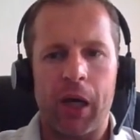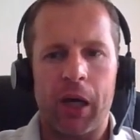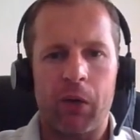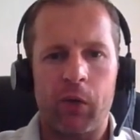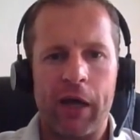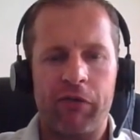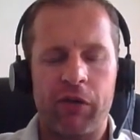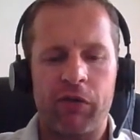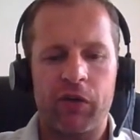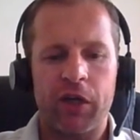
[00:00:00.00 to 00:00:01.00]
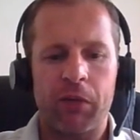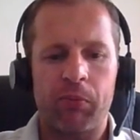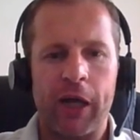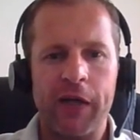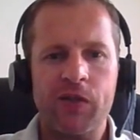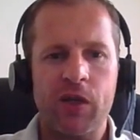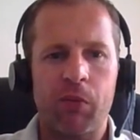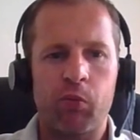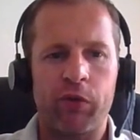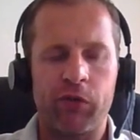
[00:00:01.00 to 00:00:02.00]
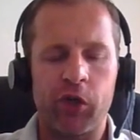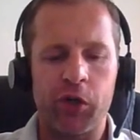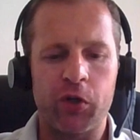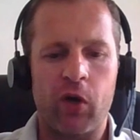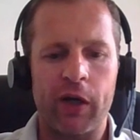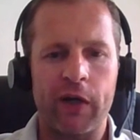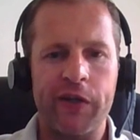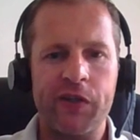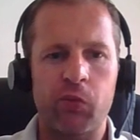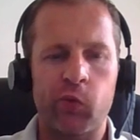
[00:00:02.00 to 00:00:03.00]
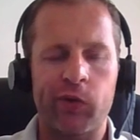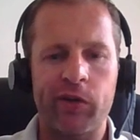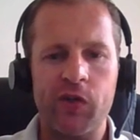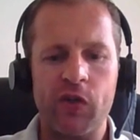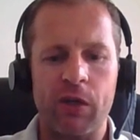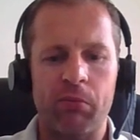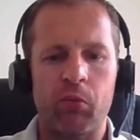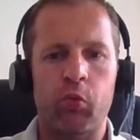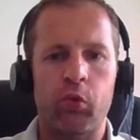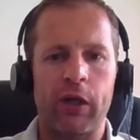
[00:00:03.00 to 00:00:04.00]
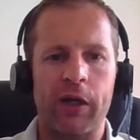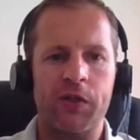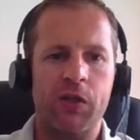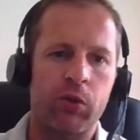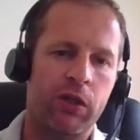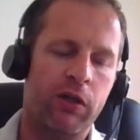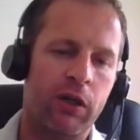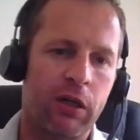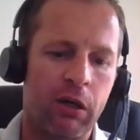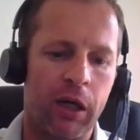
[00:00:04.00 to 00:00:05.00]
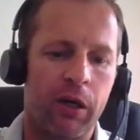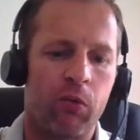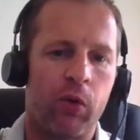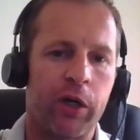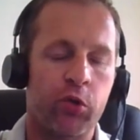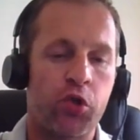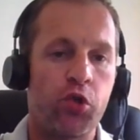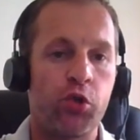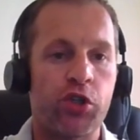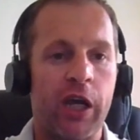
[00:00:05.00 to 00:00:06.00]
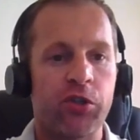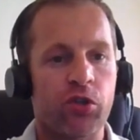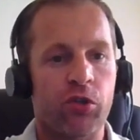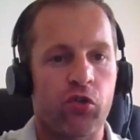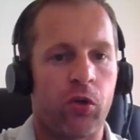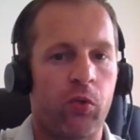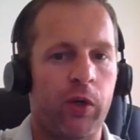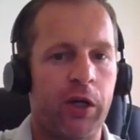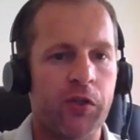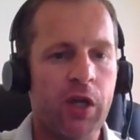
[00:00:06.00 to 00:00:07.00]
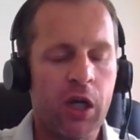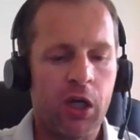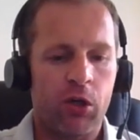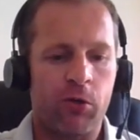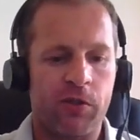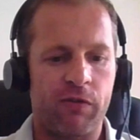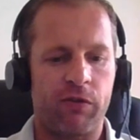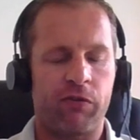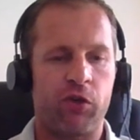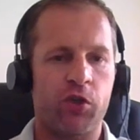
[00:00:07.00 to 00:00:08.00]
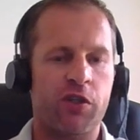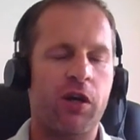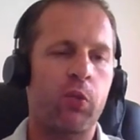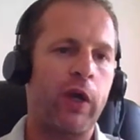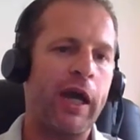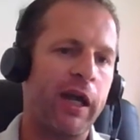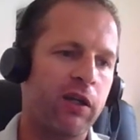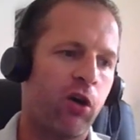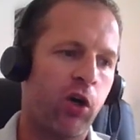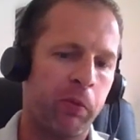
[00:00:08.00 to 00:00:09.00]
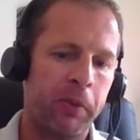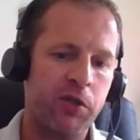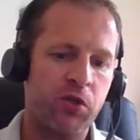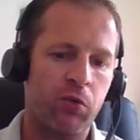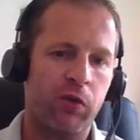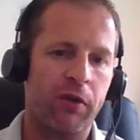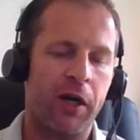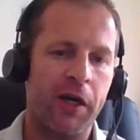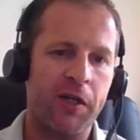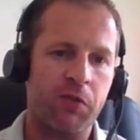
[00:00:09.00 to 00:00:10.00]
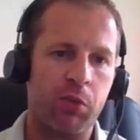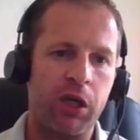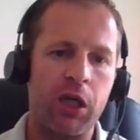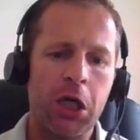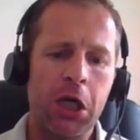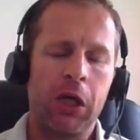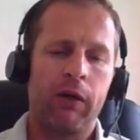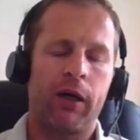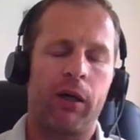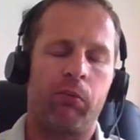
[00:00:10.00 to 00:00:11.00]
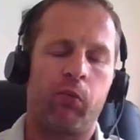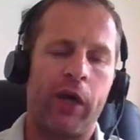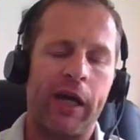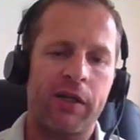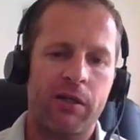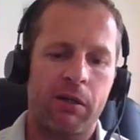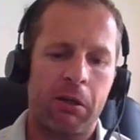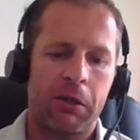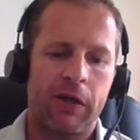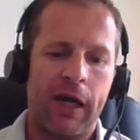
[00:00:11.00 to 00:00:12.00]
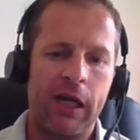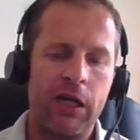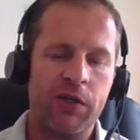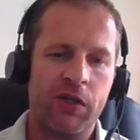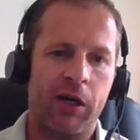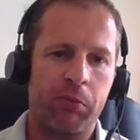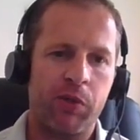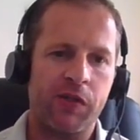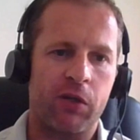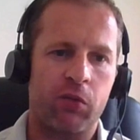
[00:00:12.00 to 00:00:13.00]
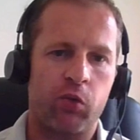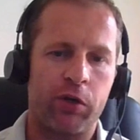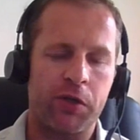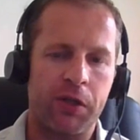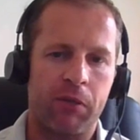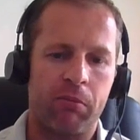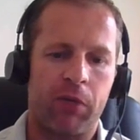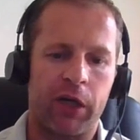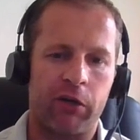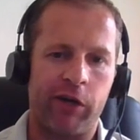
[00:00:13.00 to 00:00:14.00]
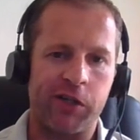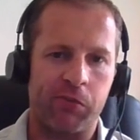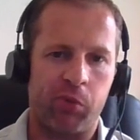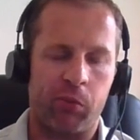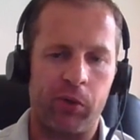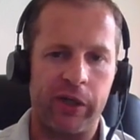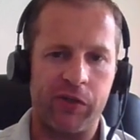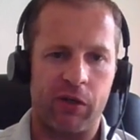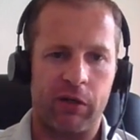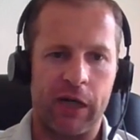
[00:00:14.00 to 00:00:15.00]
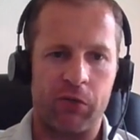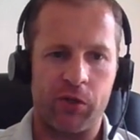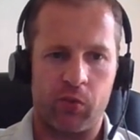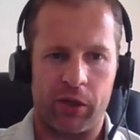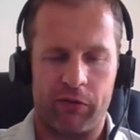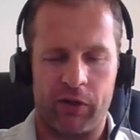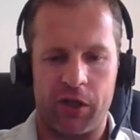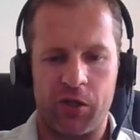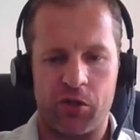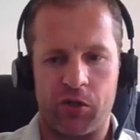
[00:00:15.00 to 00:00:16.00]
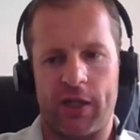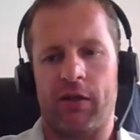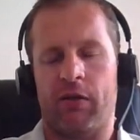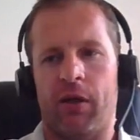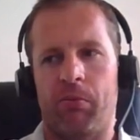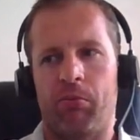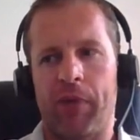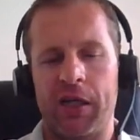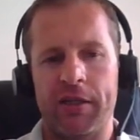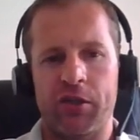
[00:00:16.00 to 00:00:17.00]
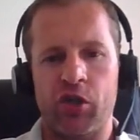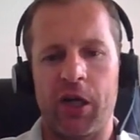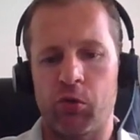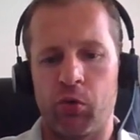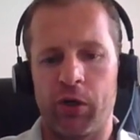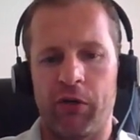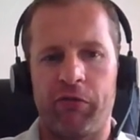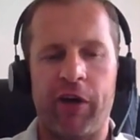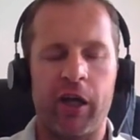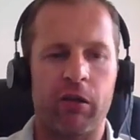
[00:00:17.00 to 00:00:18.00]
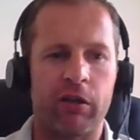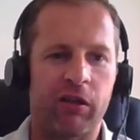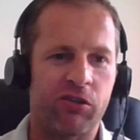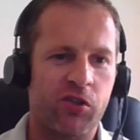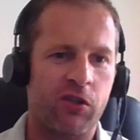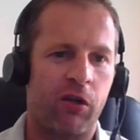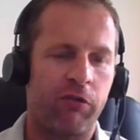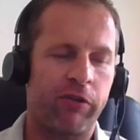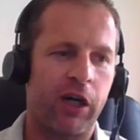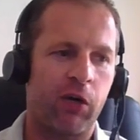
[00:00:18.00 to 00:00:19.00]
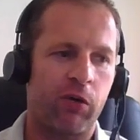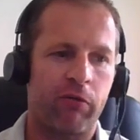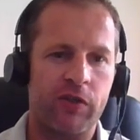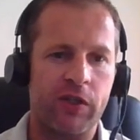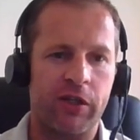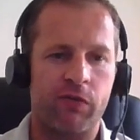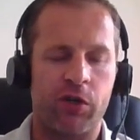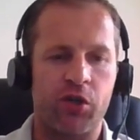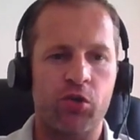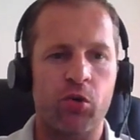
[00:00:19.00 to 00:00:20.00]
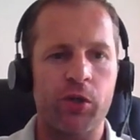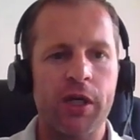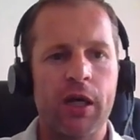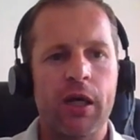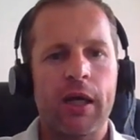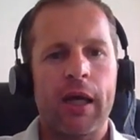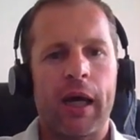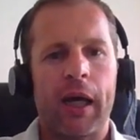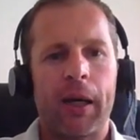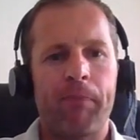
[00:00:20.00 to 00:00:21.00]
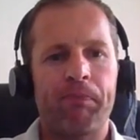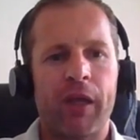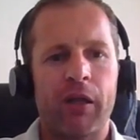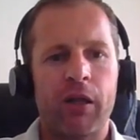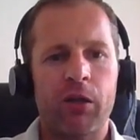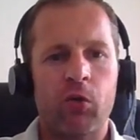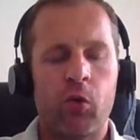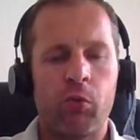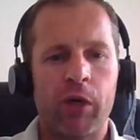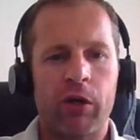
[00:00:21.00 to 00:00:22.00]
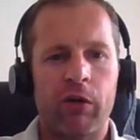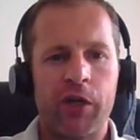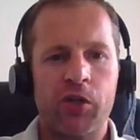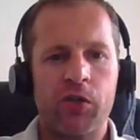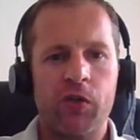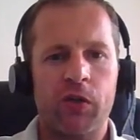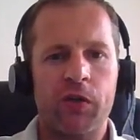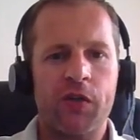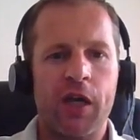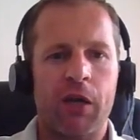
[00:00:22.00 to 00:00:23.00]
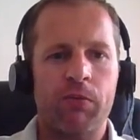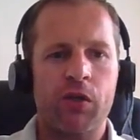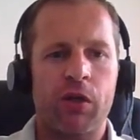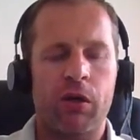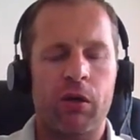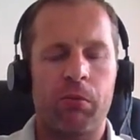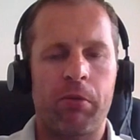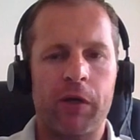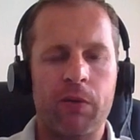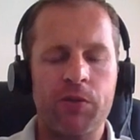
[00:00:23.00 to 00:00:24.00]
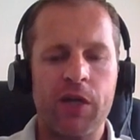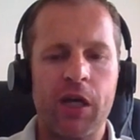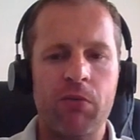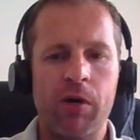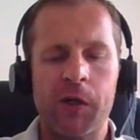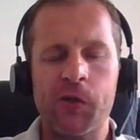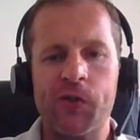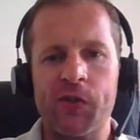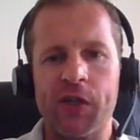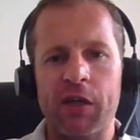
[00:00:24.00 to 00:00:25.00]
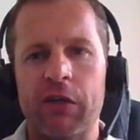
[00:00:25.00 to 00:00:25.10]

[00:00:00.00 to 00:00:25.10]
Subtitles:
we have everything in place. We've learned quite a lesson with this. Like I said, we did one or two change control windows because of the first time we had the ARP issue with the ISP. We had the alias IPs weren't migrated properly. So that was one of the issues that made the change window fail in just half an hour. Obviously, it's very short. And that all migrations are the same. So, but I'm saying by this is that